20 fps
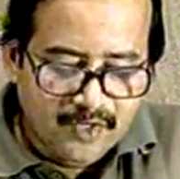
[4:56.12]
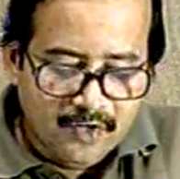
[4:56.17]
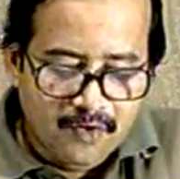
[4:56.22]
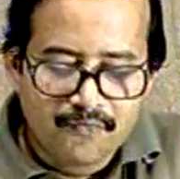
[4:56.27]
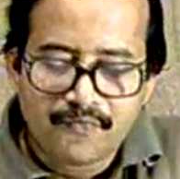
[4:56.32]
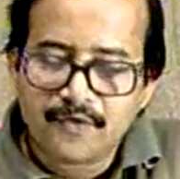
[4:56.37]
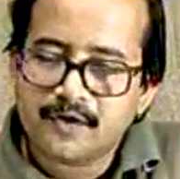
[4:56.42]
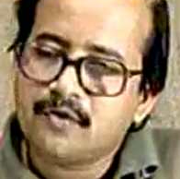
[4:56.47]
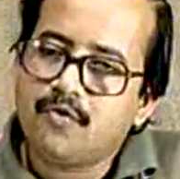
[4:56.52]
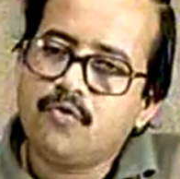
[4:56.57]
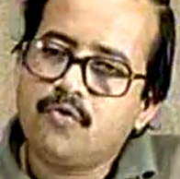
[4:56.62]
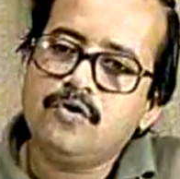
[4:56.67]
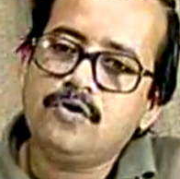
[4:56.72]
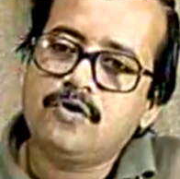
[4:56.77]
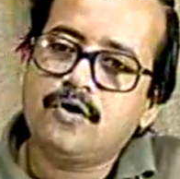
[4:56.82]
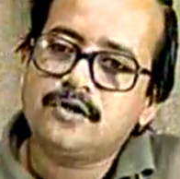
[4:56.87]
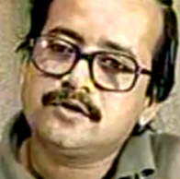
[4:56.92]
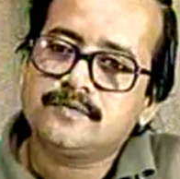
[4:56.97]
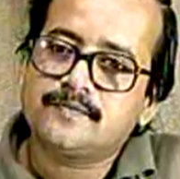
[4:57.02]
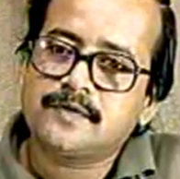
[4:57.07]
for the whole
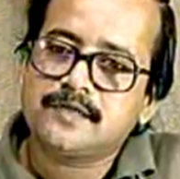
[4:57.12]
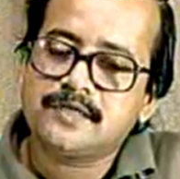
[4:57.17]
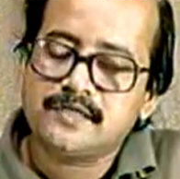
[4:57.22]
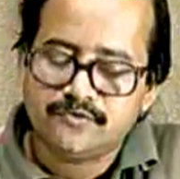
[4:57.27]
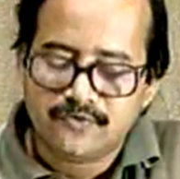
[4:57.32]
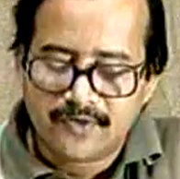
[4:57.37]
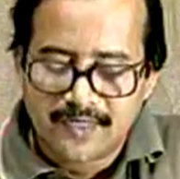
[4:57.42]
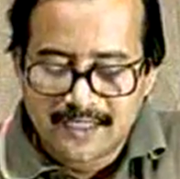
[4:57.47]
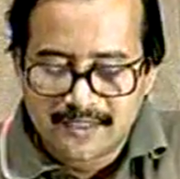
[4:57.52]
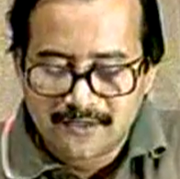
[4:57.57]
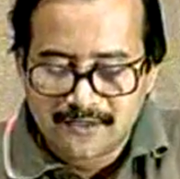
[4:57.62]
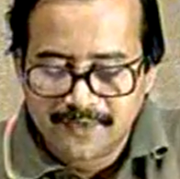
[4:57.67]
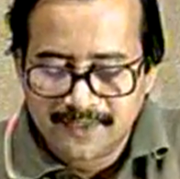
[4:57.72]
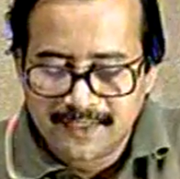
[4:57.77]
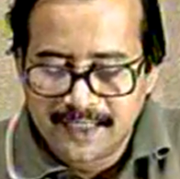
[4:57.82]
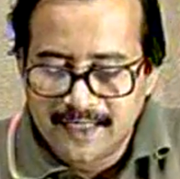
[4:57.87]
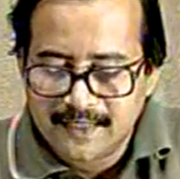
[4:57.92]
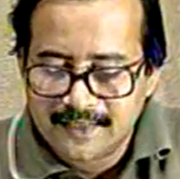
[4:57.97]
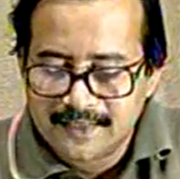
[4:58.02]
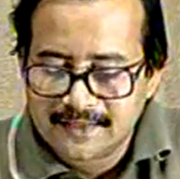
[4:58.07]
noise process we are assuming
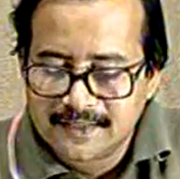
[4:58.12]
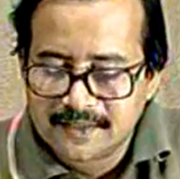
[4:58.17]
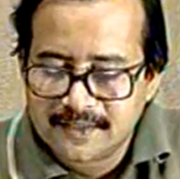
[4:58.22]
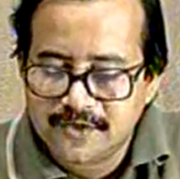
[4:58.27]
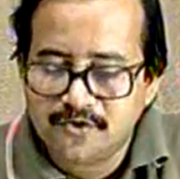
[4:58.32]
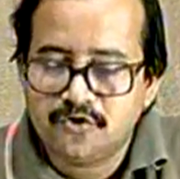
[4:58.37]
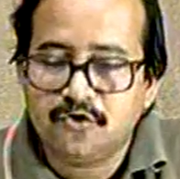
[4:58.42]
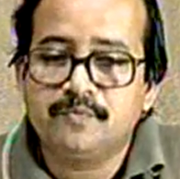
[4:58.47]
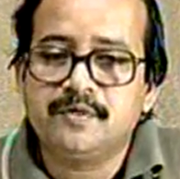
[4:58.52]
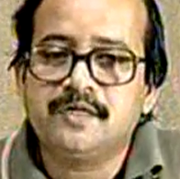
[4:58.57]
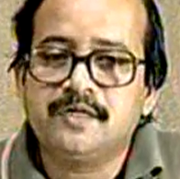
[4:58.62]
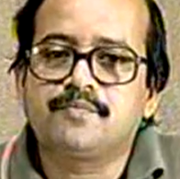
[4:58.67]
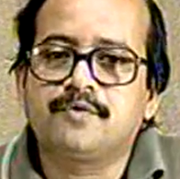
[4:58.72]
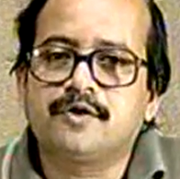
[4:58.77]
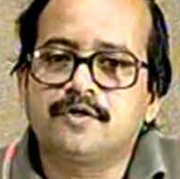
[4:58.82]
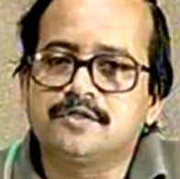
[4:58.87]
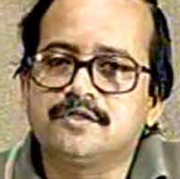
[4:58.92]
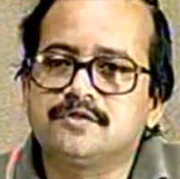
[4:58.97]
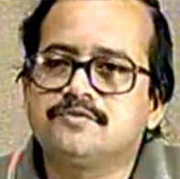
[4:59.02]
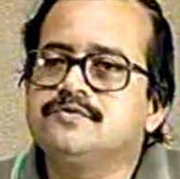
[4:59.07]
that it is a zero mean
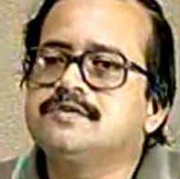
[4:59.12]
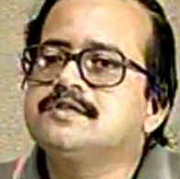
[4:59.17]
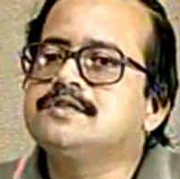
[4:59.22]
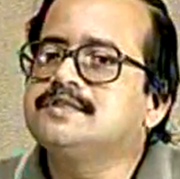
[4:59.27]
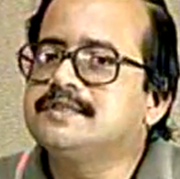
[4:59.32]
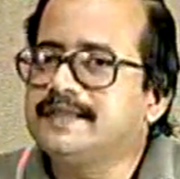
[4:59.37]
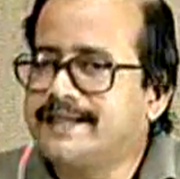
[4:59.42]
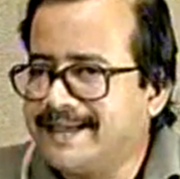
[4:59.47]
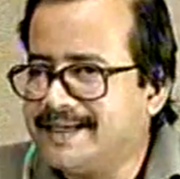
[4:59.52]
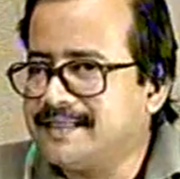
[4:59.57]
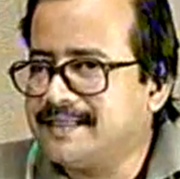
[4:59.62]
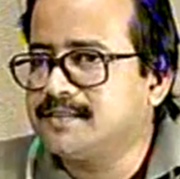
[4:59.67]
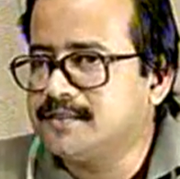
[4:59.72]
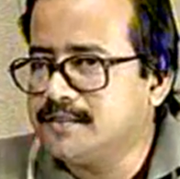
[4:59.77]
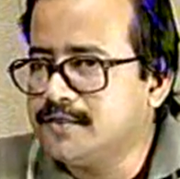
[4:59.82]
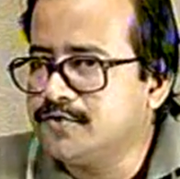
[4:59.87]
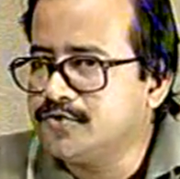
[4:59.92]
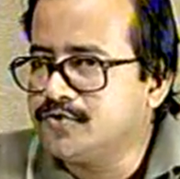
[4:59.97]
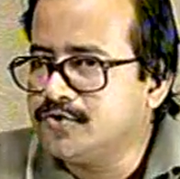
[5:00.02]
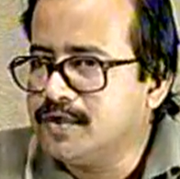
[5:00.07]
process, which is the case
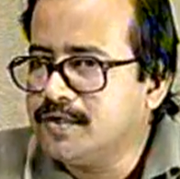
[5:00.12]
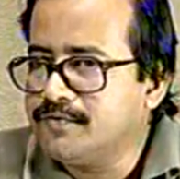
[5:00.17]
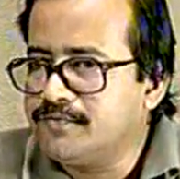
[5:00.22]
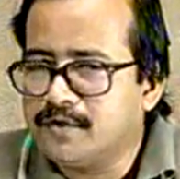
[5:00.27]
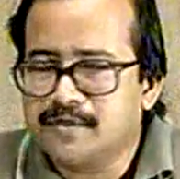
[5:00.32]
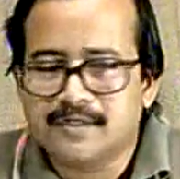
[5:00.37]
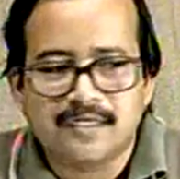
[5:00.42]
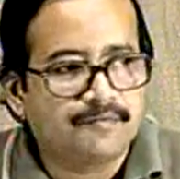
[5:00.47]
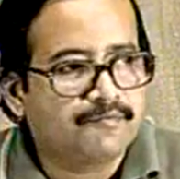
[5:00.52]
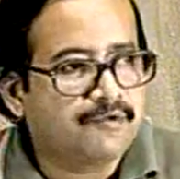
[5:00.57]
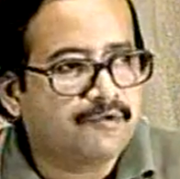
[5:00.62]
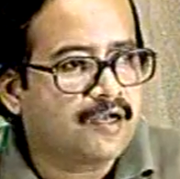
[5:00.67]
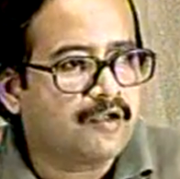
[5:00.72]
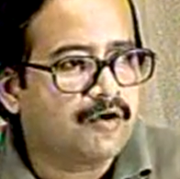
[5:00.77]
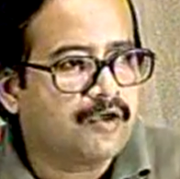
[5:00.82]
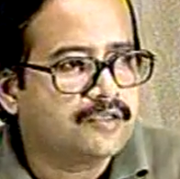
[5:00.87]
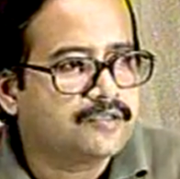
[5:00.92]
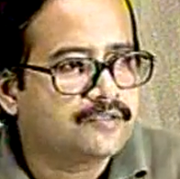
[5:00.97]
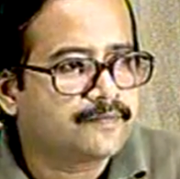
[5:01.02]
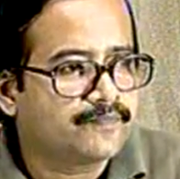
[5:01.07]
usually for thermal
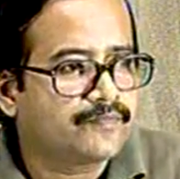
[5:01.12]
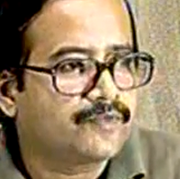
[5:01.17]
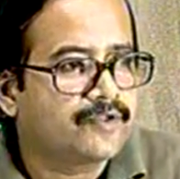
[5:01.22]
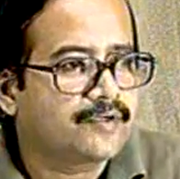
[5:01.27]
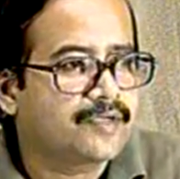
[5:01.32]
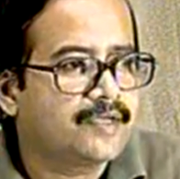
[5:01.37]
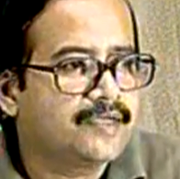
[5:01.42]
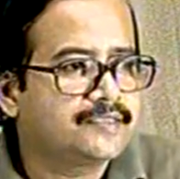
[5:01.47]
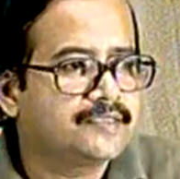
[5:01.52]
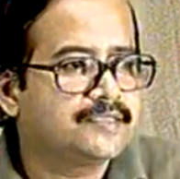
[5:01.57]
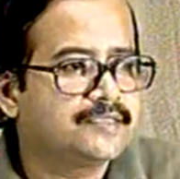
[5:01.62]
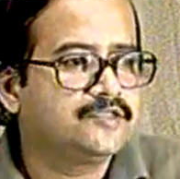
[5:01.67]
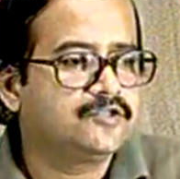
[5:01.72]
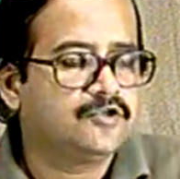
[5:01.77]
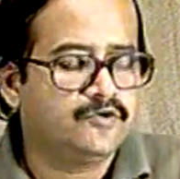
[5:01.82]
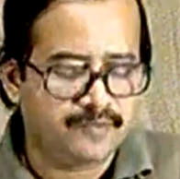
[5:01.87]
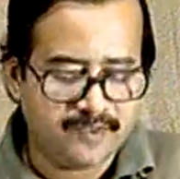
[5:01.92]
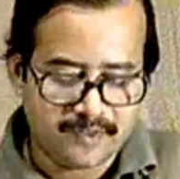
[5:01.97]
noise, okay. It is a zero mean